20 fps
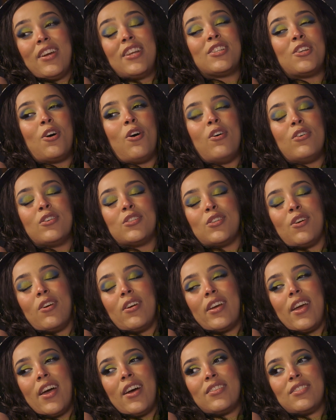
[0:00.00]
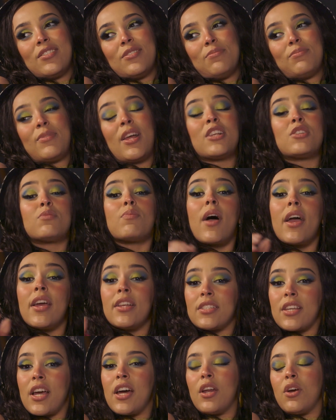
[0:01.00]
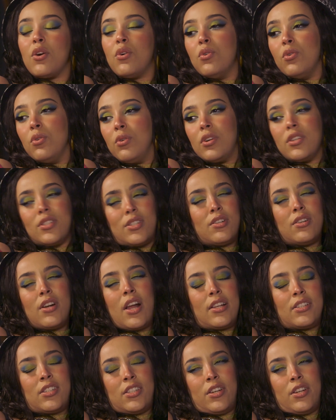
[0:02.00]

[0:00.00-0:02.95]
It's all sarcasm. That's why it's kind of cool, because they're not